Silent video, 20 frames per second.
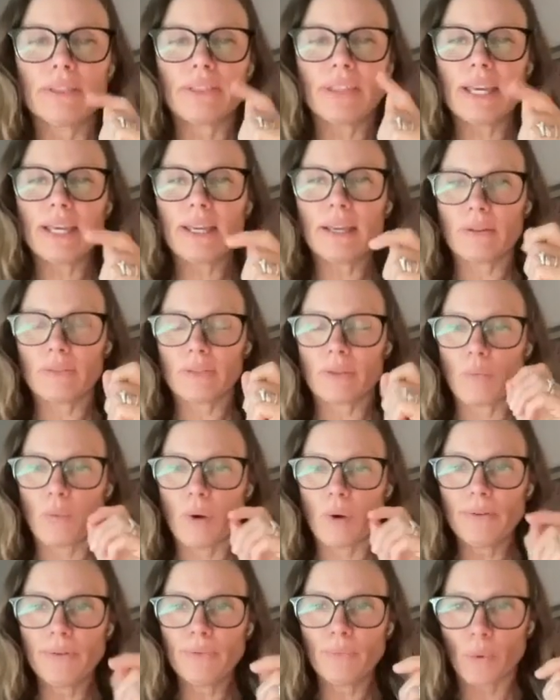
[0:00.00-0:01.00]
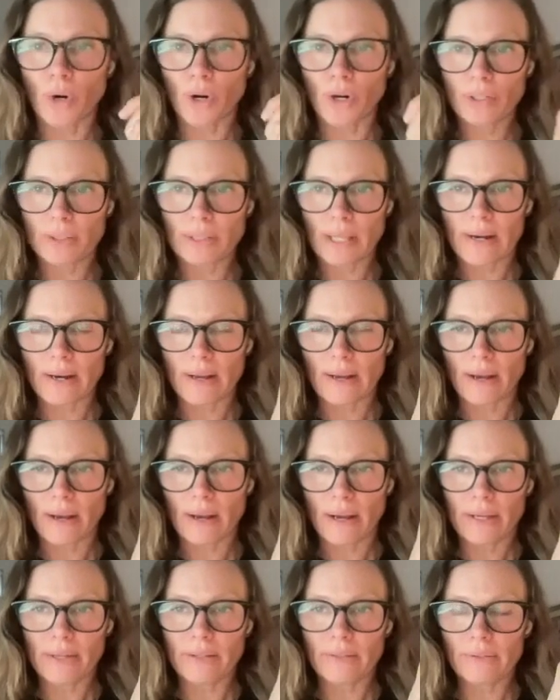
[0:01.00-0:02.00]
the one word that
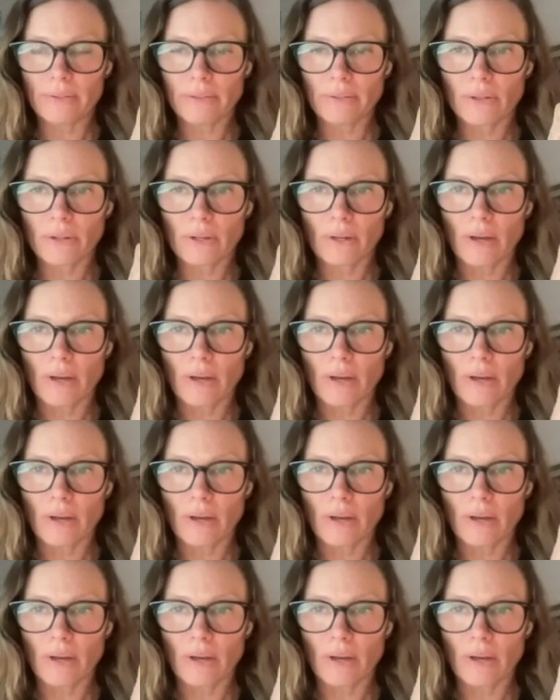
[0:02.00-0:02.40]
I